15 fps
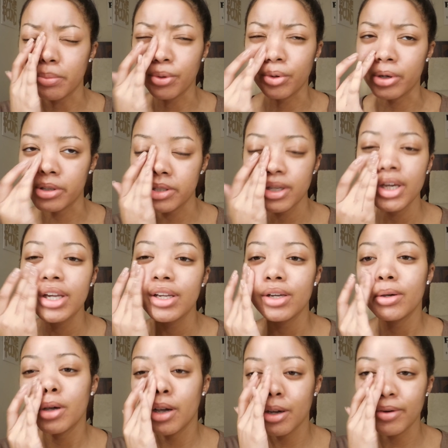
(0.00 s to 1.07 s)
pores,
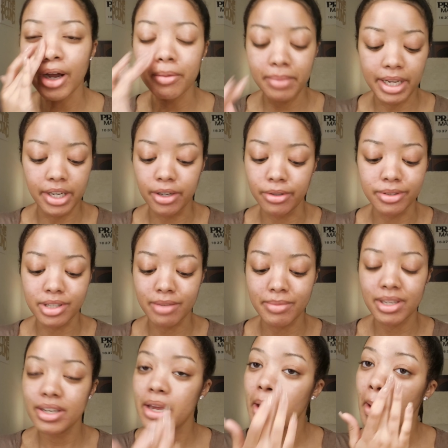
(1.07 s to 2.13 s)
around my nose, I
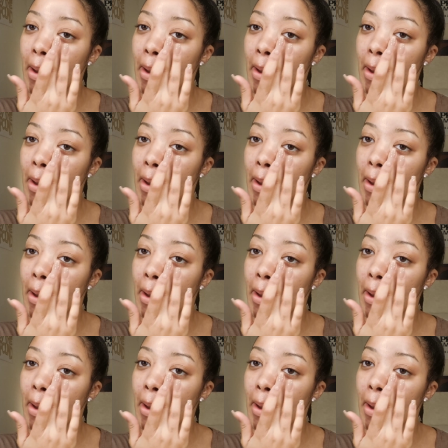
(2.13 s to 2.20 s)
mean.